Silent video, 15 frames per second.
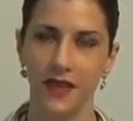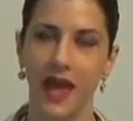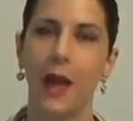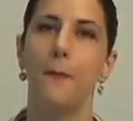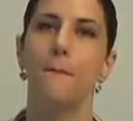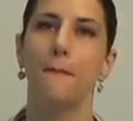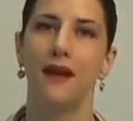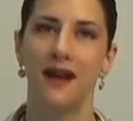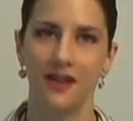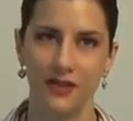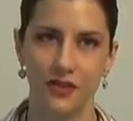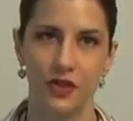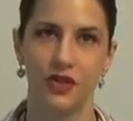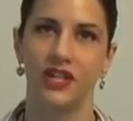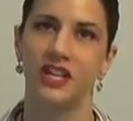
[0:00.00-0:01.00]
and
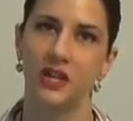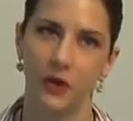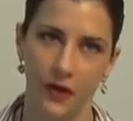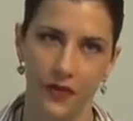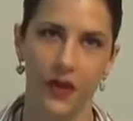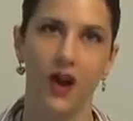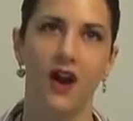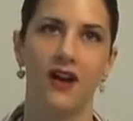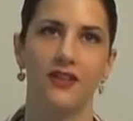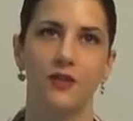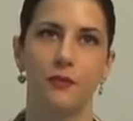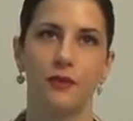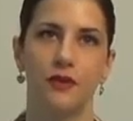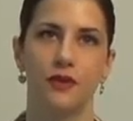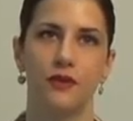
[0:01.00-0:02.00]
mastered here at the
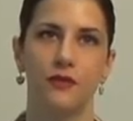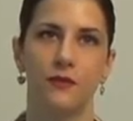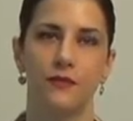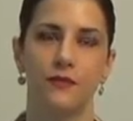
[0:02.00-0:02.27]
hospital.